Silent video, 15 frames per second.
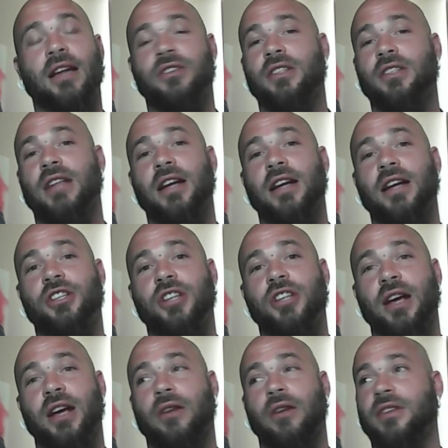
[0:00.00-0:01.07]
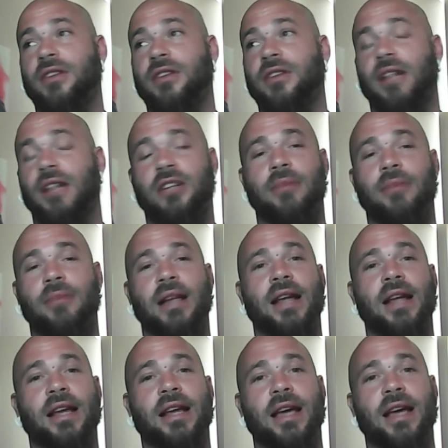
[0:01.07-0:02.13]
are designed to channel this
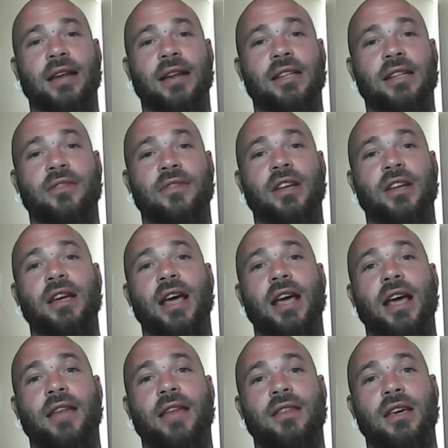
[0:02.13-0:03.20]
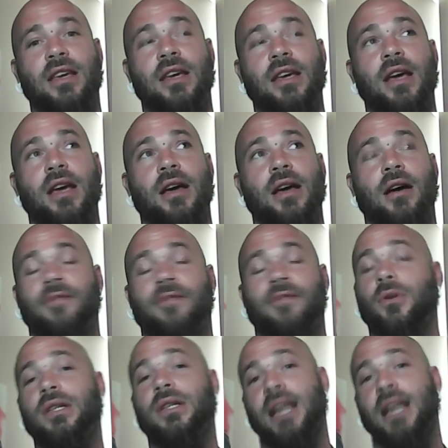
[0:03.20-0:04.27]
electromagnetic activity and the
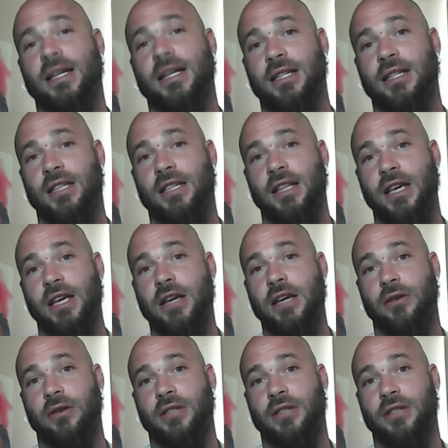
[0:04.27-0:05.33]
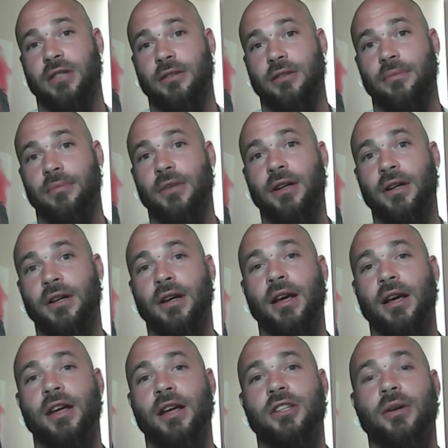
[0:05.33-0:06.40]
vortexes in the ecosystem
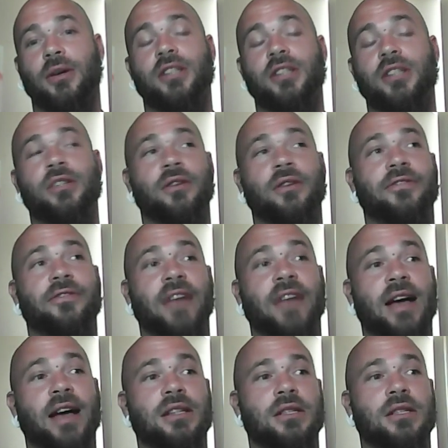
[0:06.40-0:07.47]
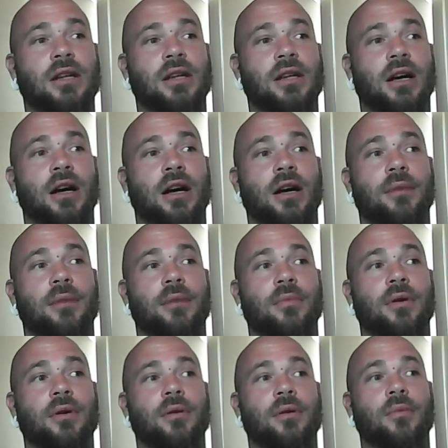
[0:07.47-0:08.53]
so as to affect,
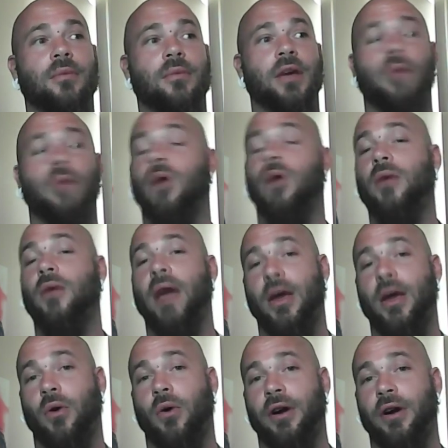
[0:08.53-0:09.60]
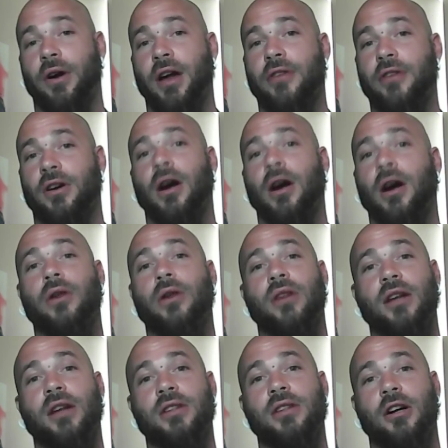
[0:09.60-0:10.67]
in one way or another, our
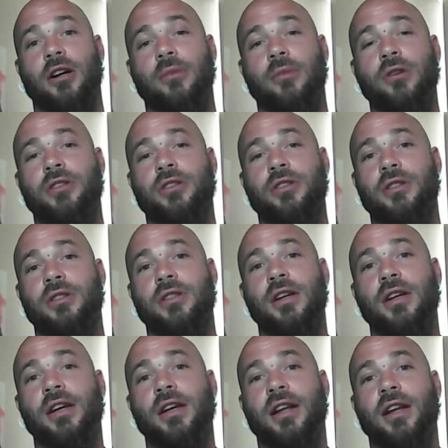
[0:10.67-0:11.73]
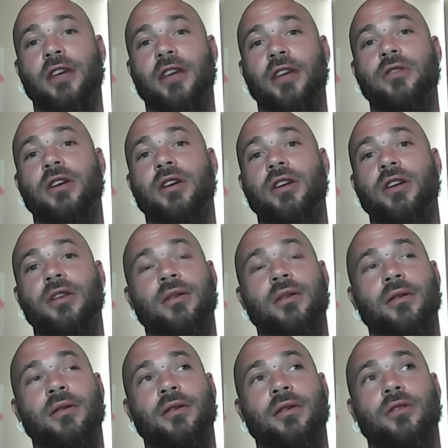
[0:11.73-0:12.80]
thoughts and our emotions. Now, you can
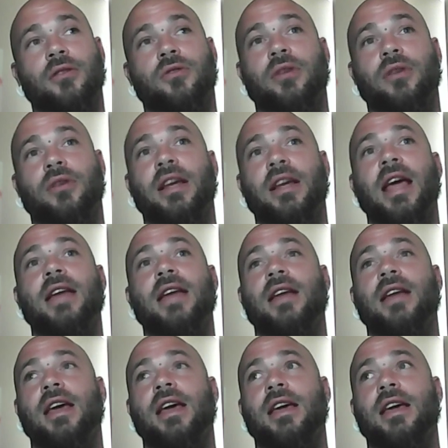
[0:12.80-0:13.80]
create